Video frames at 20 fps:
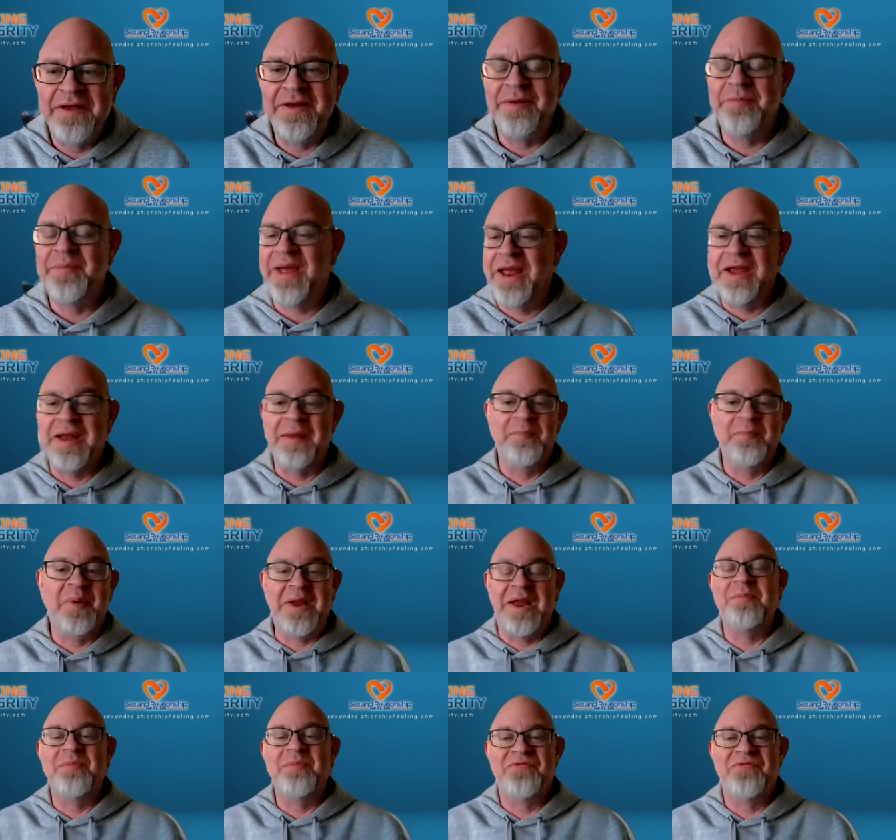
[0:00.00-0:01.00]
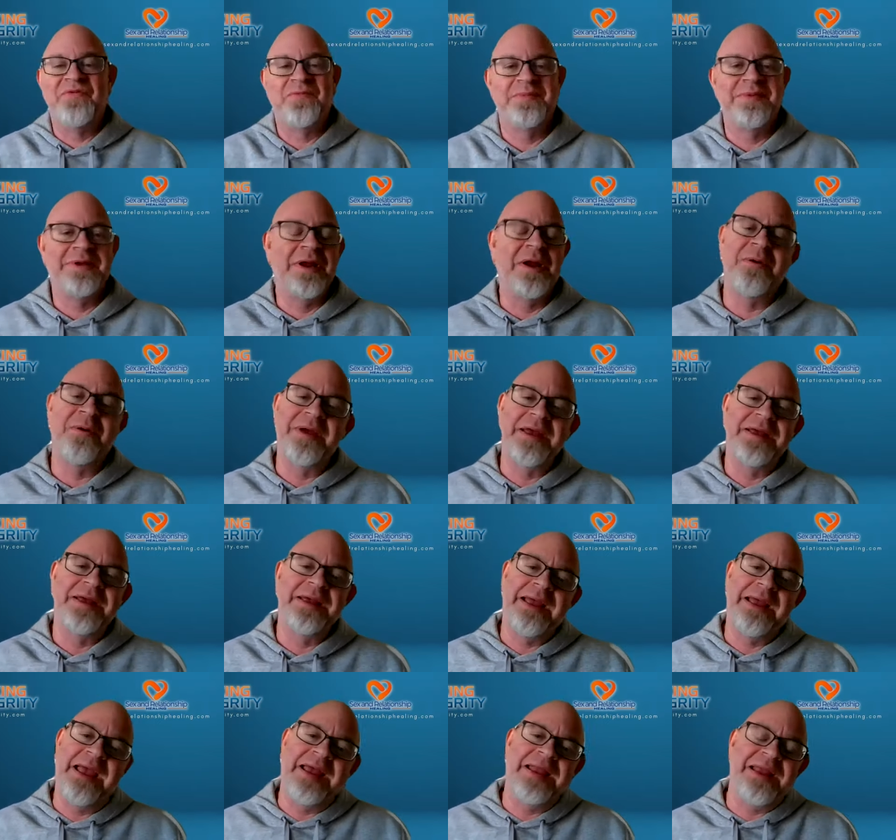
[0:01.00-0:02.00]
um, and but i'm a, you know
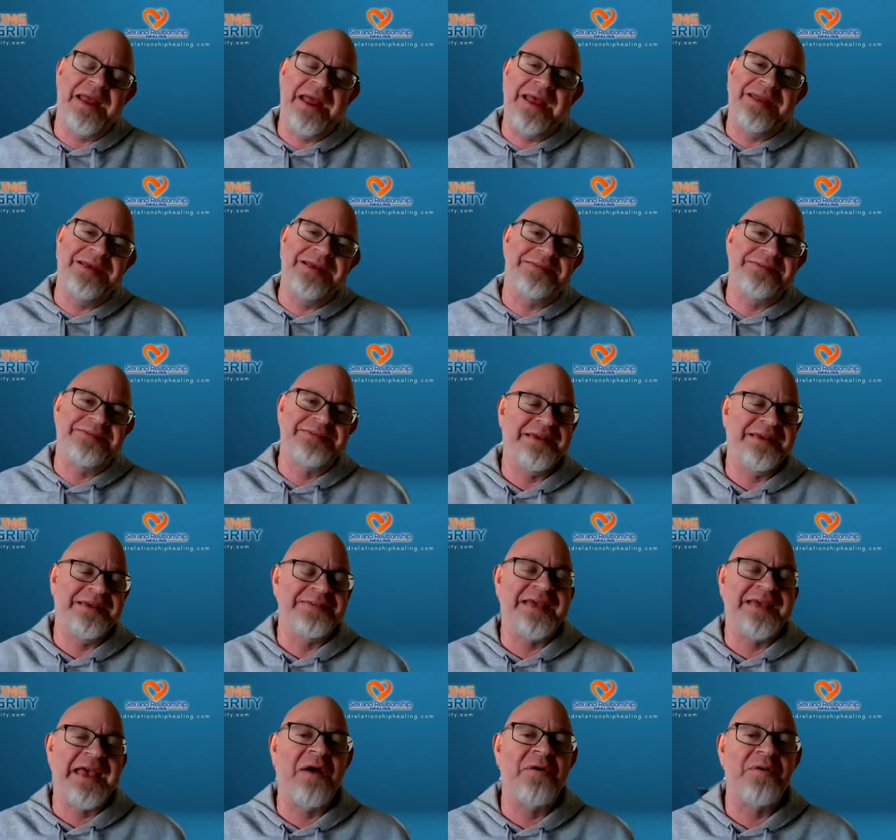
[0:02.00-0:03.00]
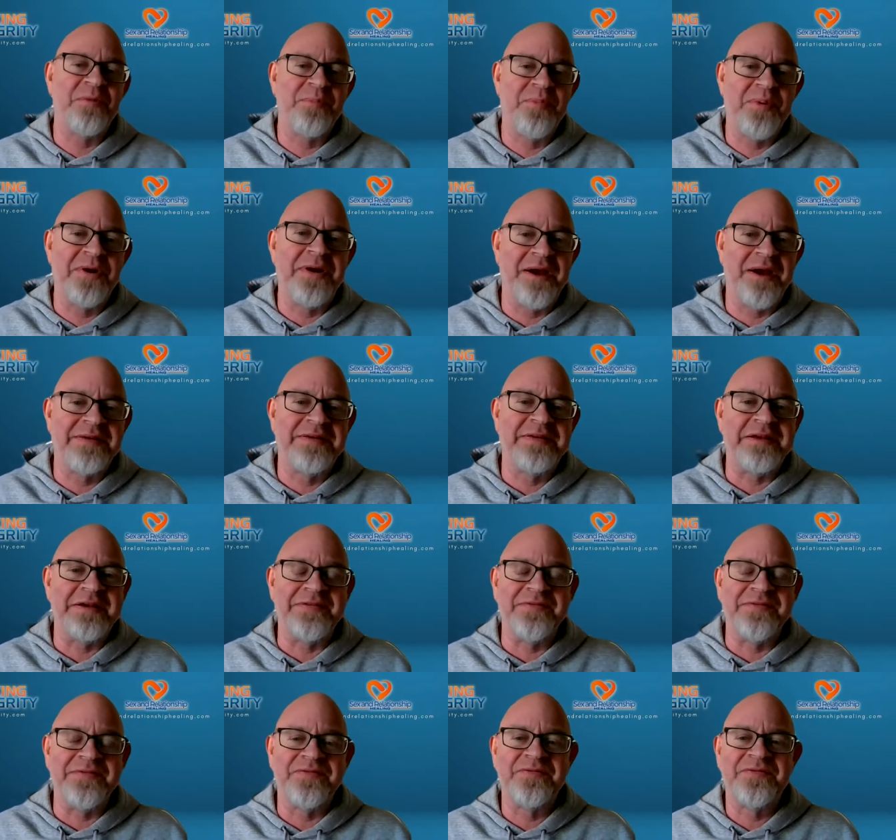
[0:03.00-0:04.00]
and, and it's it's
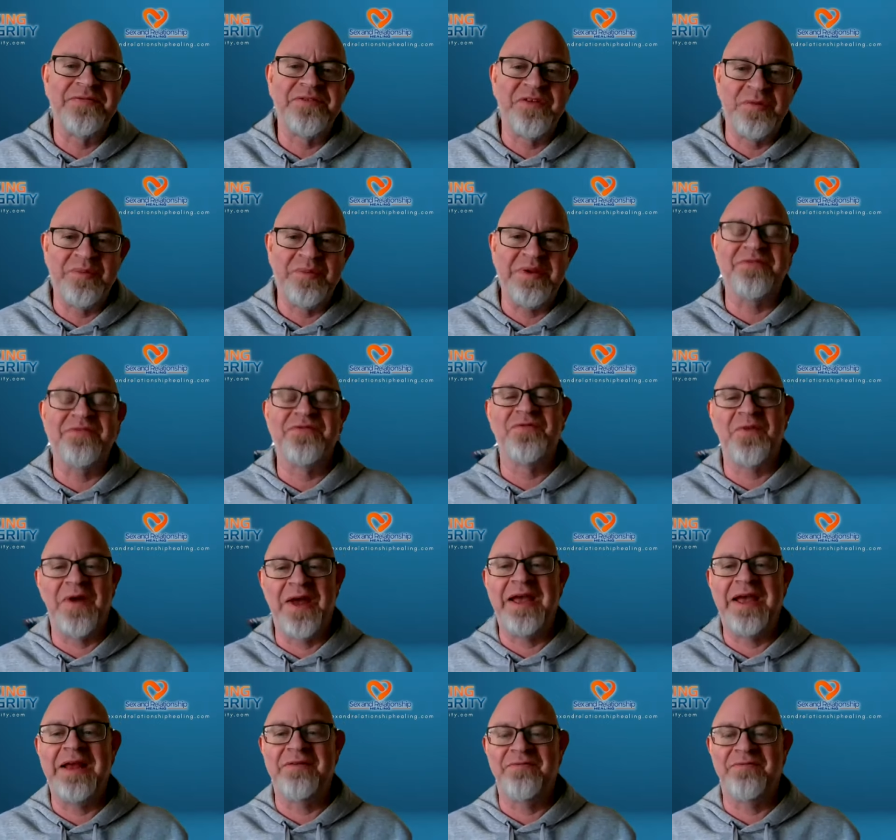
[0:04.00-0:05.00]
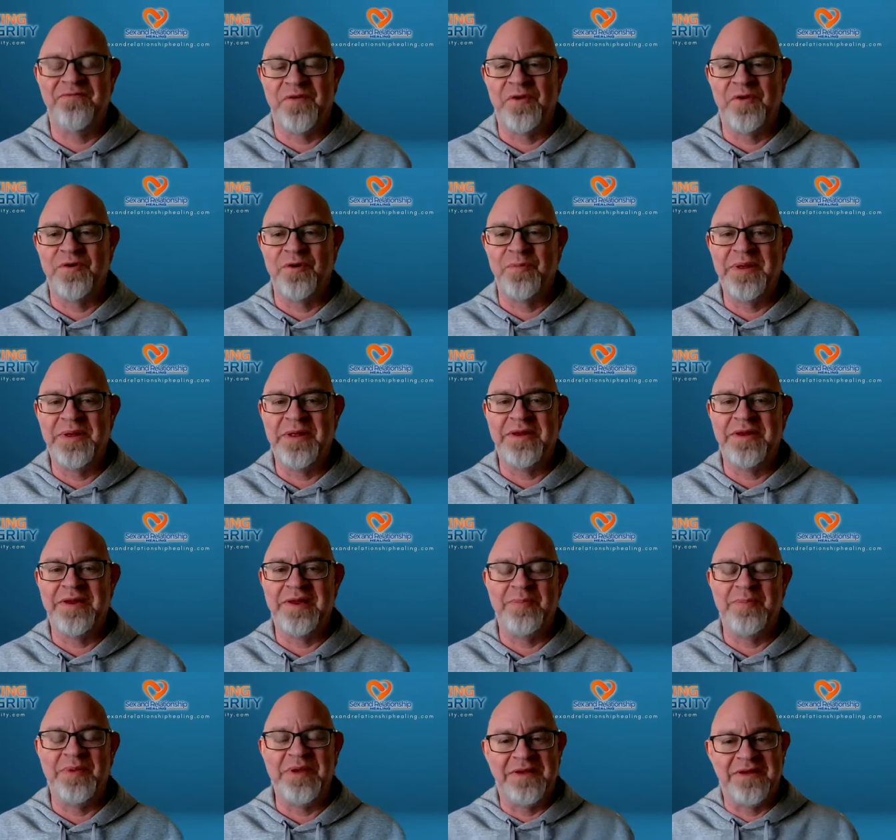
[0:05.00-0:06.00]
counterproductive to be afraid of
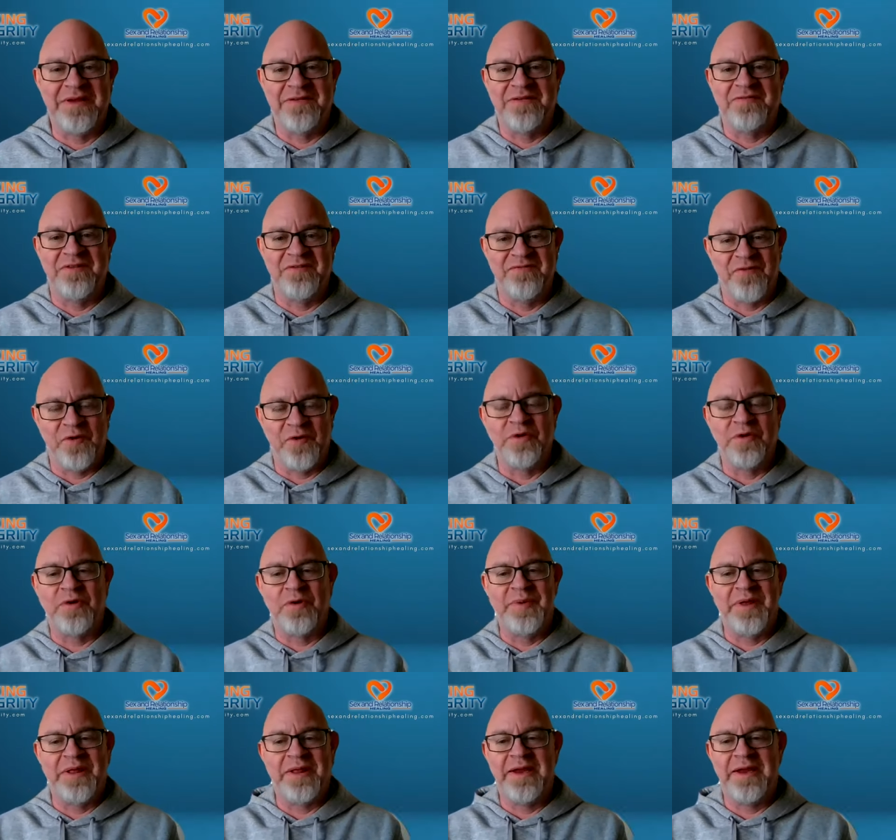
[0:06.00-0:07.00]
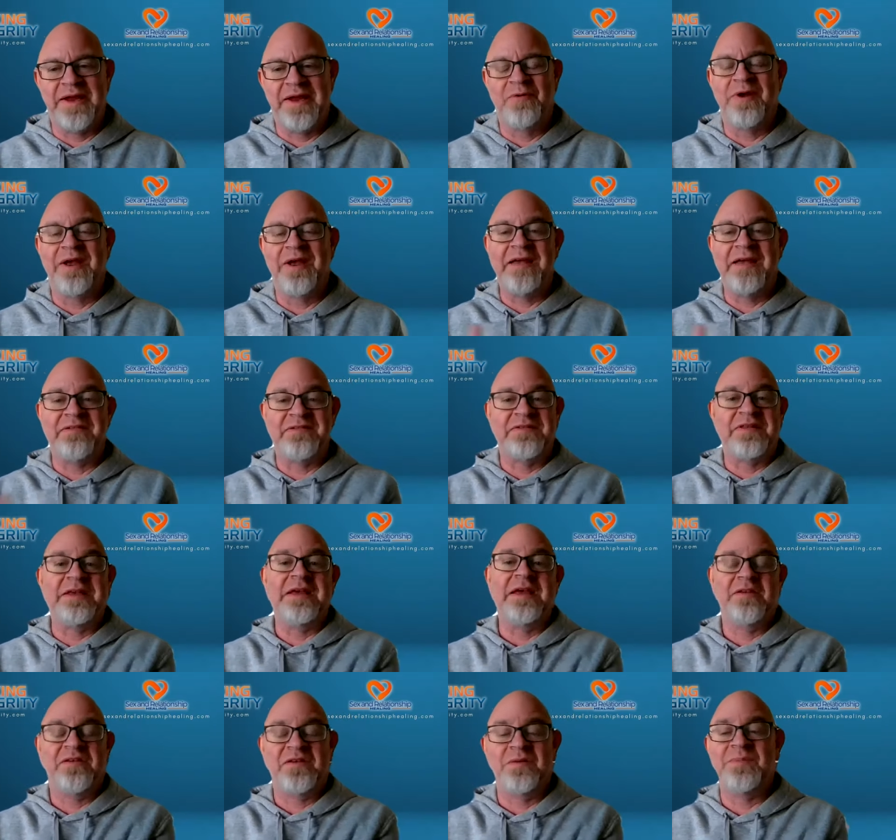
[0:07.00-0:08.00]
vulnerability because vulnerability creates the
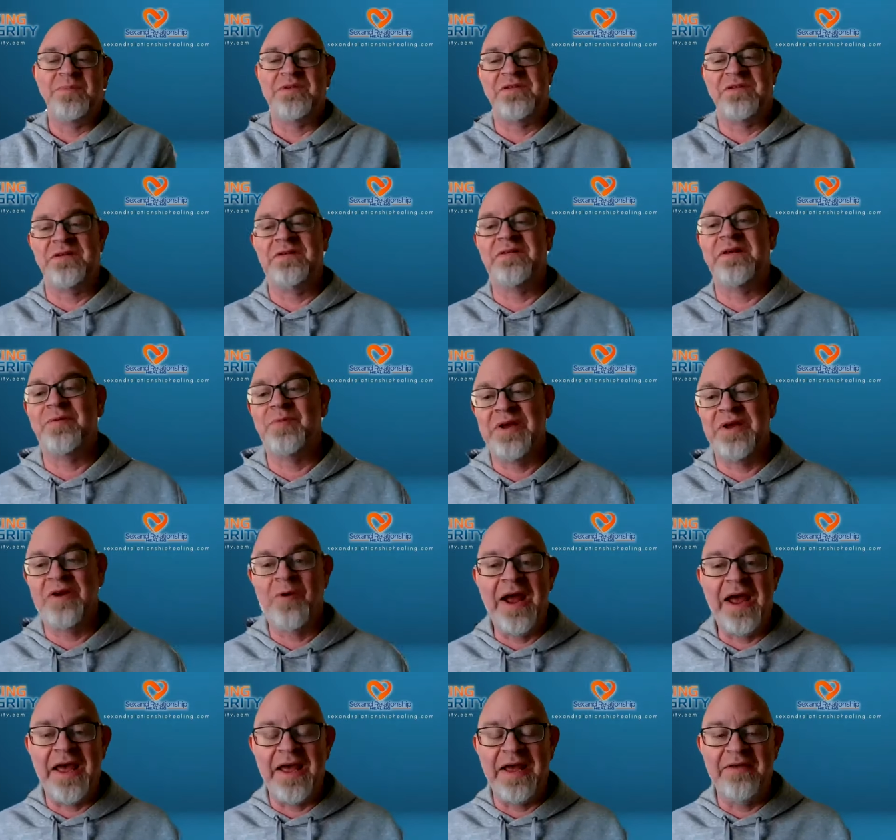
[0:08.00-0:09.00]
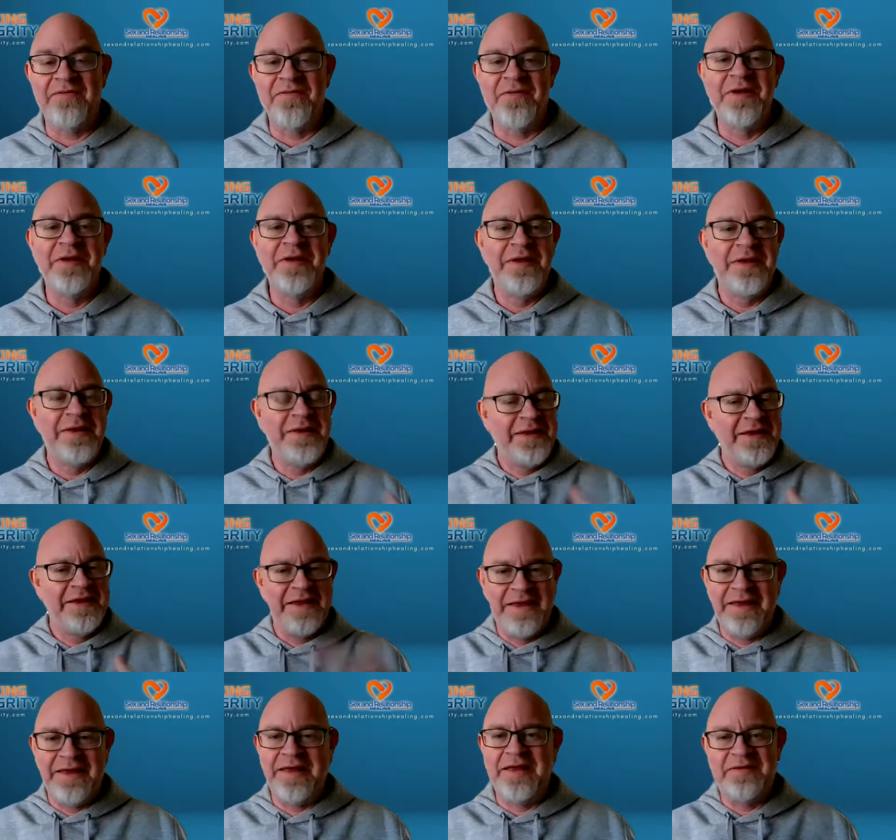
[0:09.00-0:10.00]
intimacy that we crave.
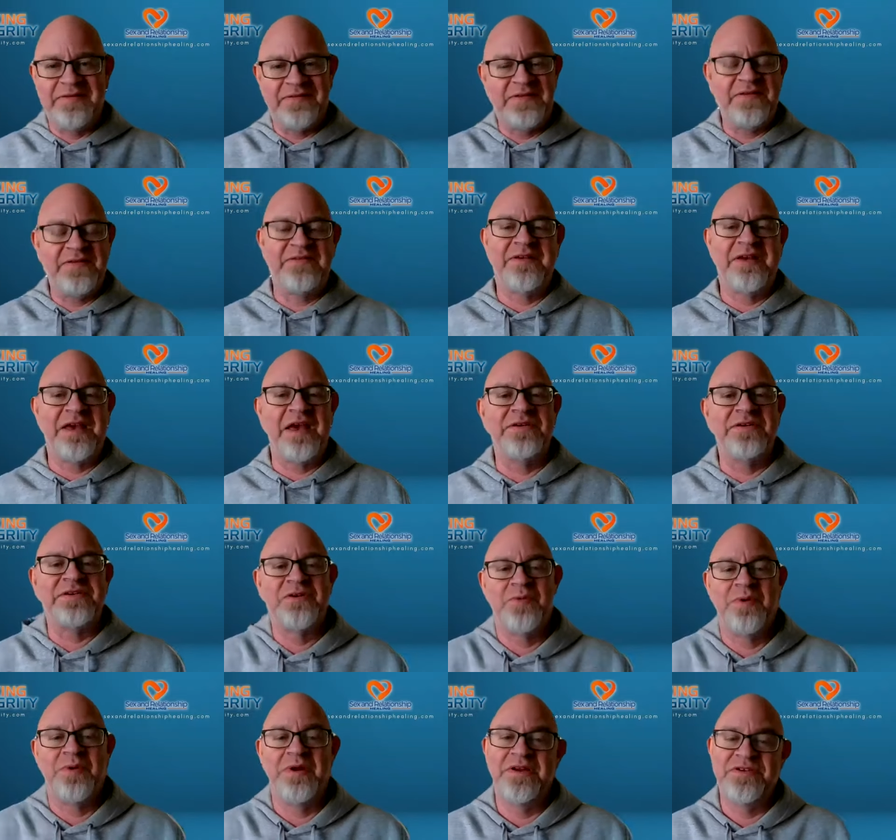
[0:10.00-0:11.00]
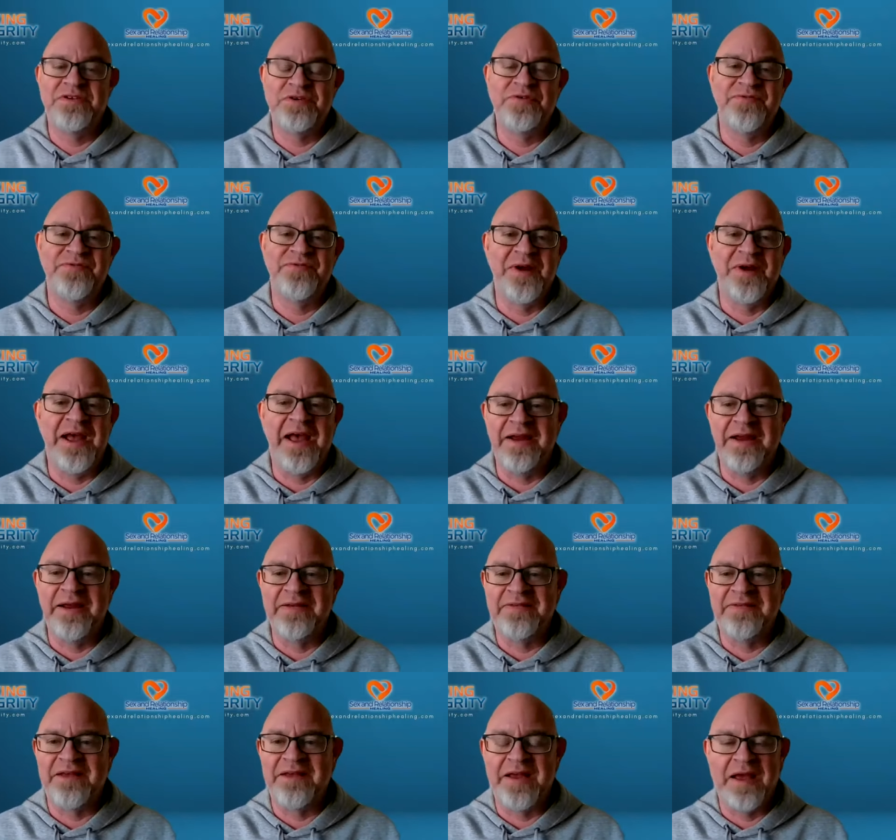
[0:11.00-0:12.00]
It, it's this catch 22 for
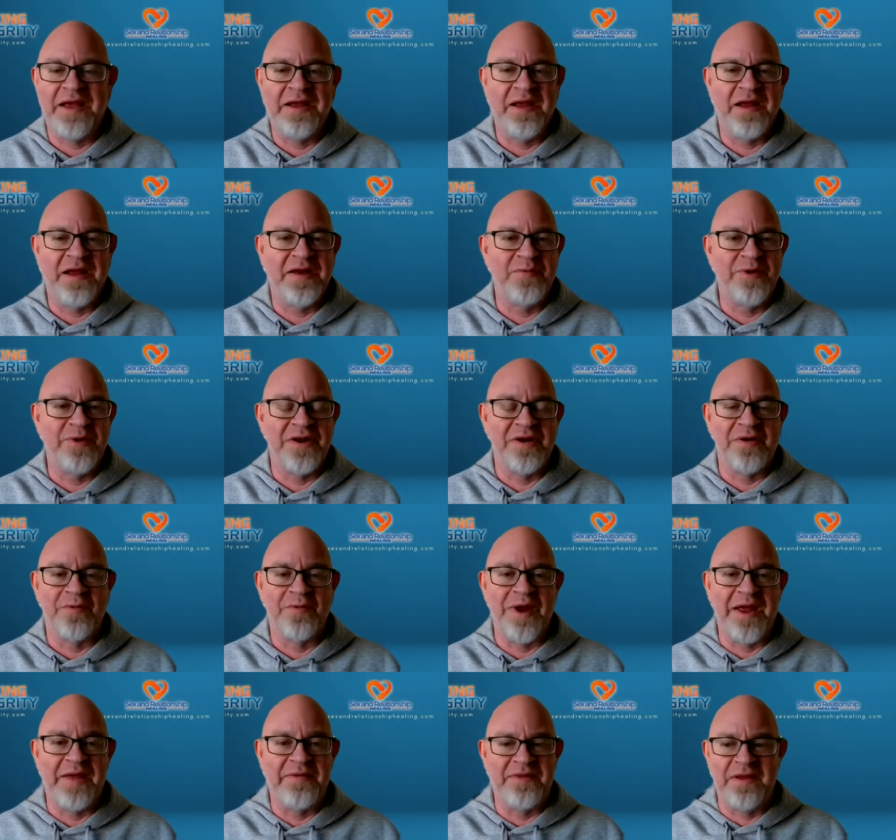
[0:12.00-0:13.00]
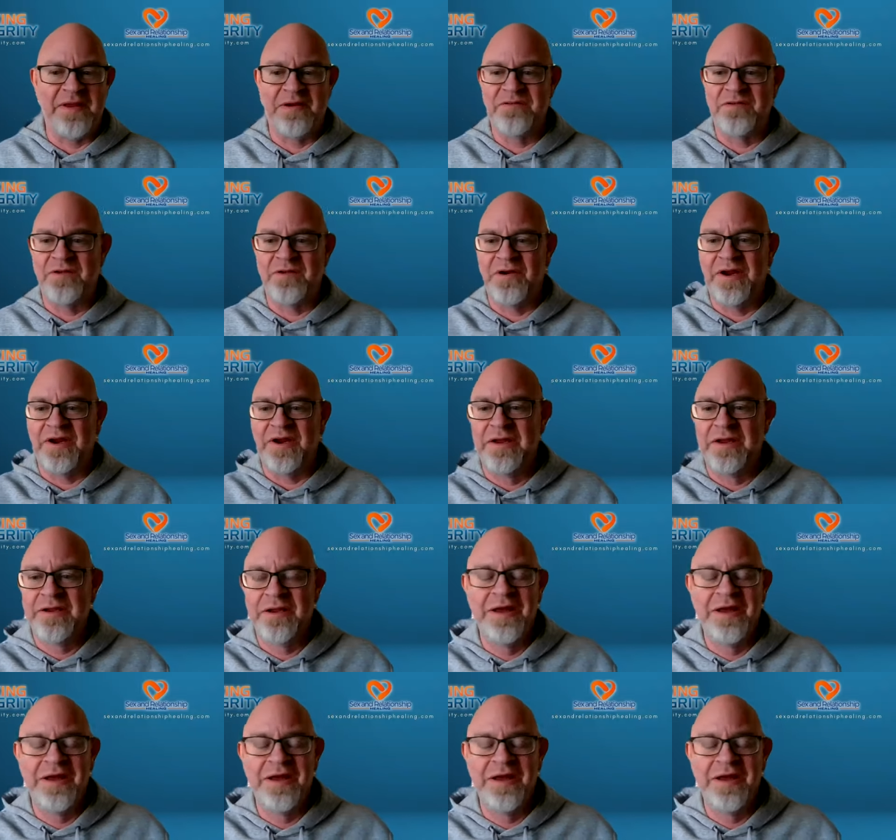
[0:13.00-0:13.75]
addicts. I, I, kind of went on a rant there, sorry.